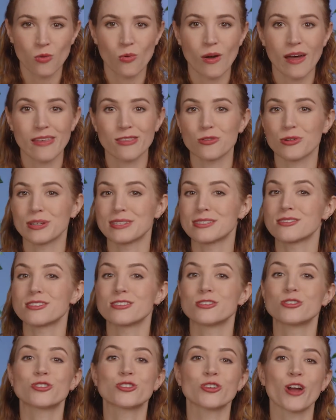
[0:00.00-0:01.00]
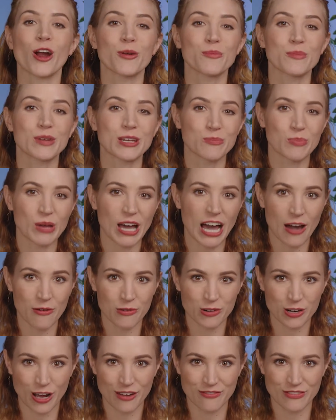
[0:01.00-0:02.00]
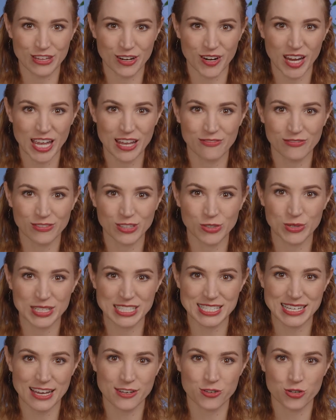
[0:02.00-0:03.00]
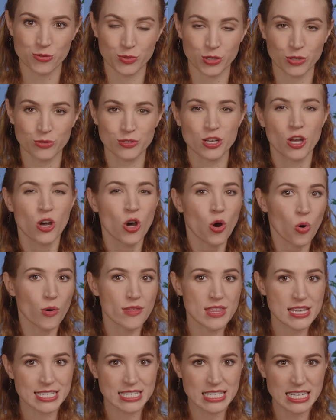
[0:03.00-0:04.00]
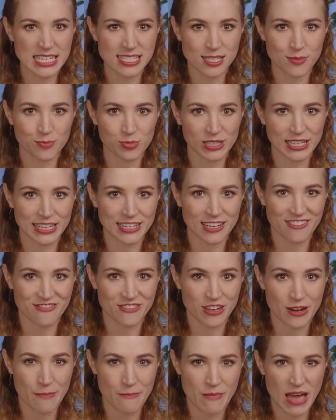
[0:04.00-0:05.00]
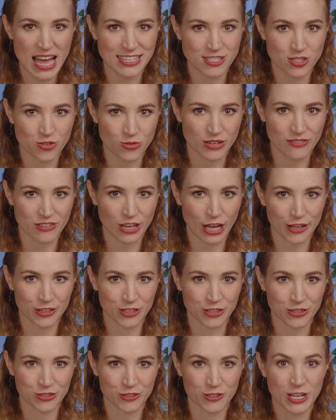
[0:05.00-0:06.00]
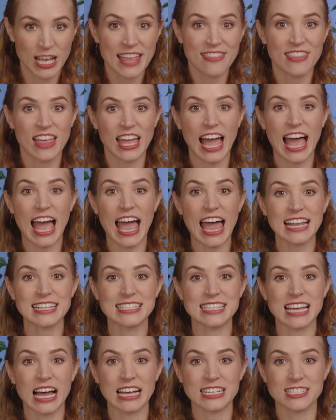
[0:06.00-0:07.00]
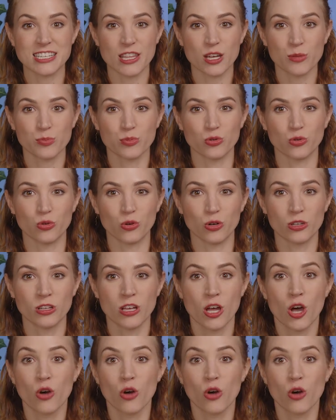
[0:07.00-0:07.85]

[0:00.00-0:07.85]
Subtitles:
whether it's the charming power of their influence attribute or the discipline of their mastery value. They add die to their pool,